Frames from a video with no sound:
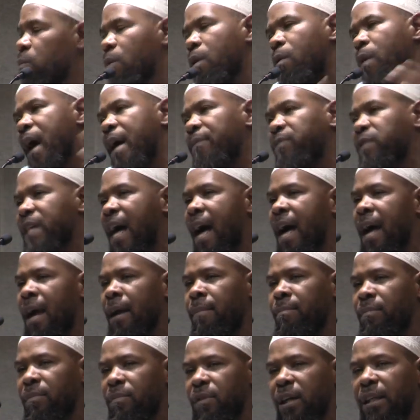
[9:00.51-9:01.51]
We don't have
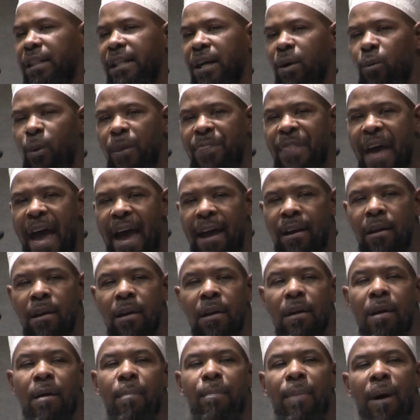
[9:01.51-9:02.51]
time to deal with
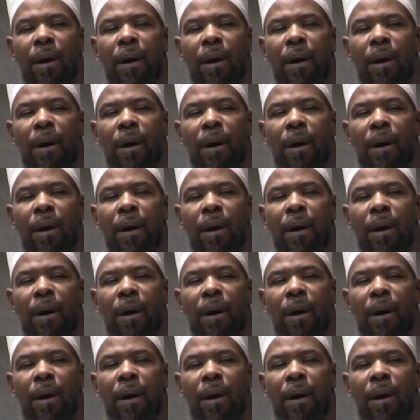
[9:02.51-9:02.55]
that,